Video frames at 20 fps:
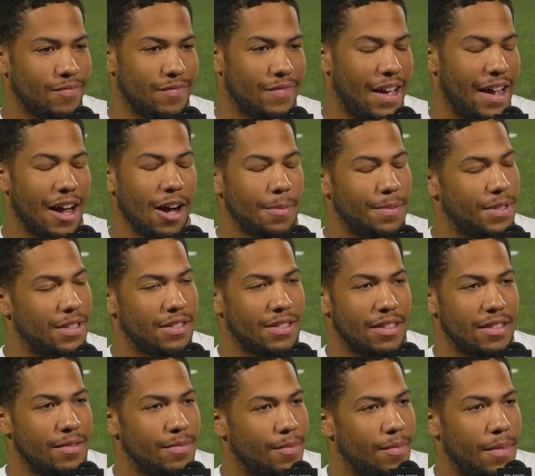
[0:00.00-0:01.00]
helps us
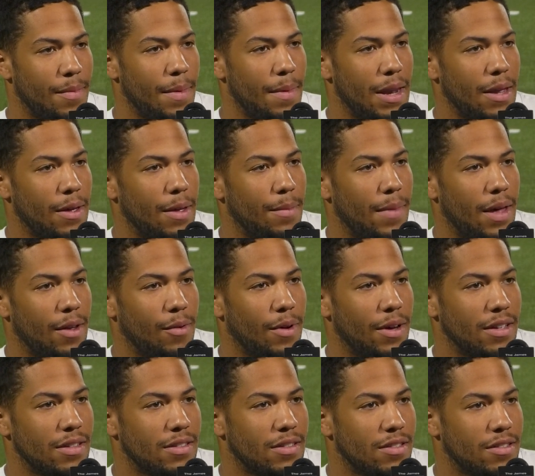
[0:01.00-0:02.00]
in many
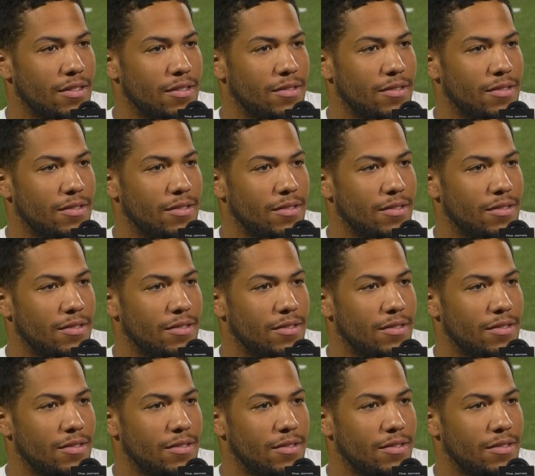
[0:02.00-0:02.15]
ways.